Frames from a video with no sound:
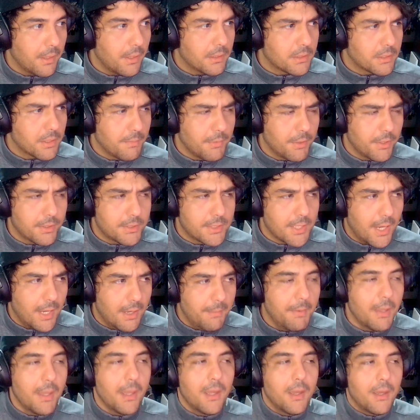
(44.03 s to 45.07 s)
some other time,
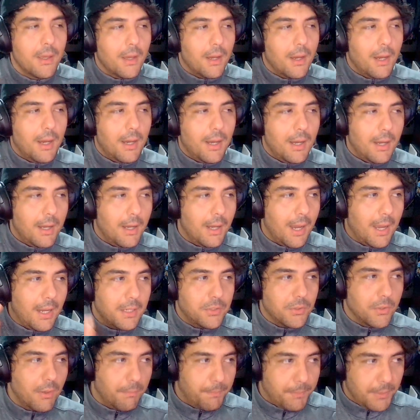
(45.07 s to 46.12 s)
I
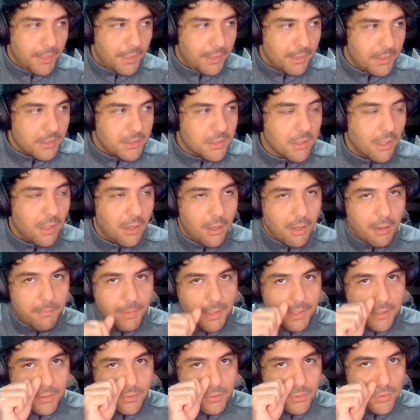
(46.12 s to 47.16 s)
do have playlists on my
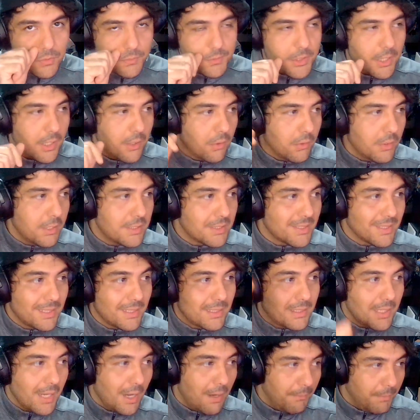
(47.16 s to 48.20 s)
YouTube channel. It's
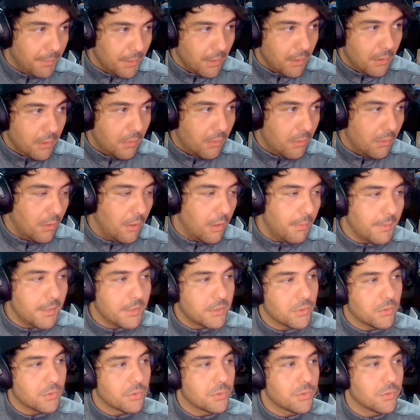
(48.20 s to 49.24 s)
linked down below. All my
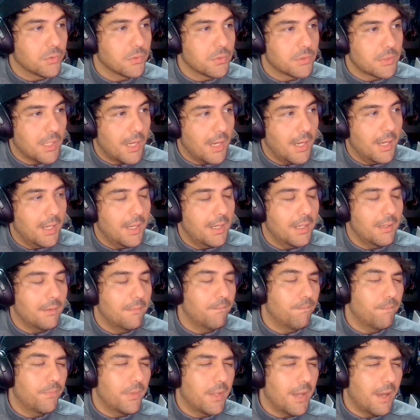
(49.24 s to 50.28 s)
socials. I
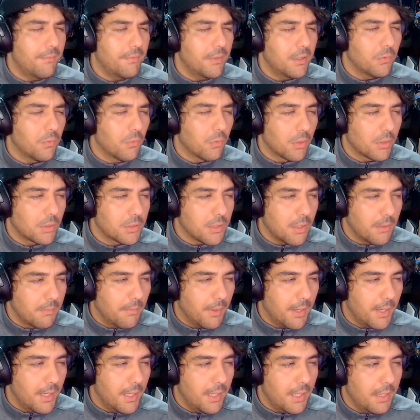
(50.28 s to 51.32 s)
haven't worked on
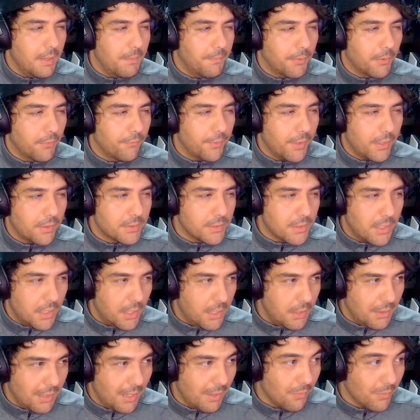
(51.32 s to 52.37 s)
my profile
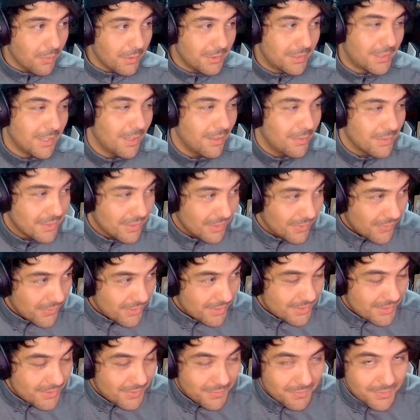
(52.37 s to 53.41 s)
today. Said I was
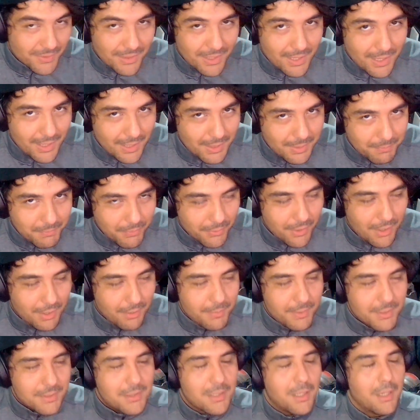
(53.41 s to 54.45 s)
going to, but I
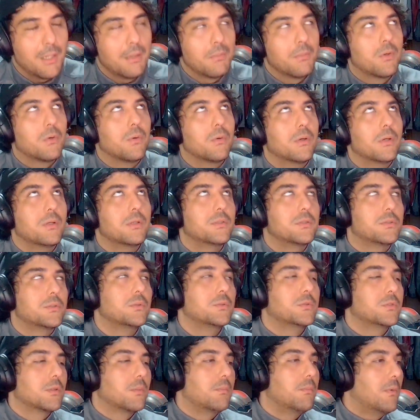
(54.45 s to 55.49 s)
promise I'm going to
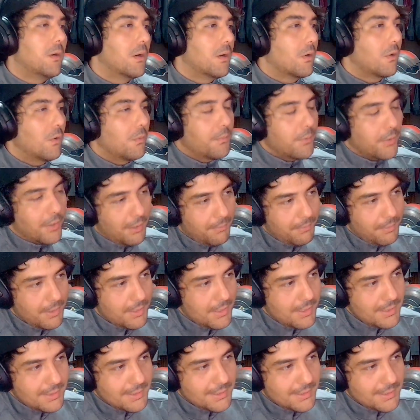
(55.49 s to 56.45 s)
tomorrow probably.